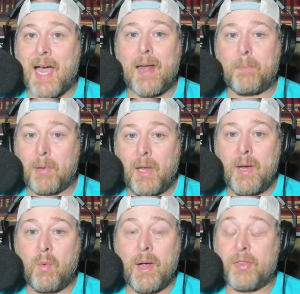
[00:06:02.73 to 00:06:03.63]
guy to
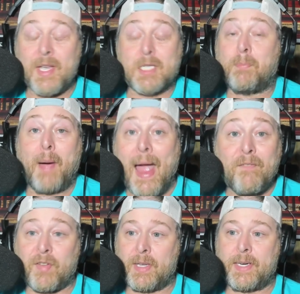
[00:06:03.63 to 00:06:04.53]
play with. It's
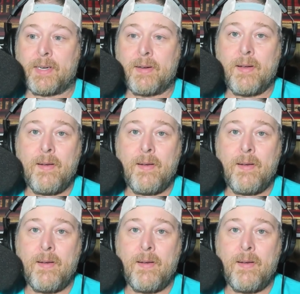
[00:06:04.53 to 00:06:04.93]
baffling.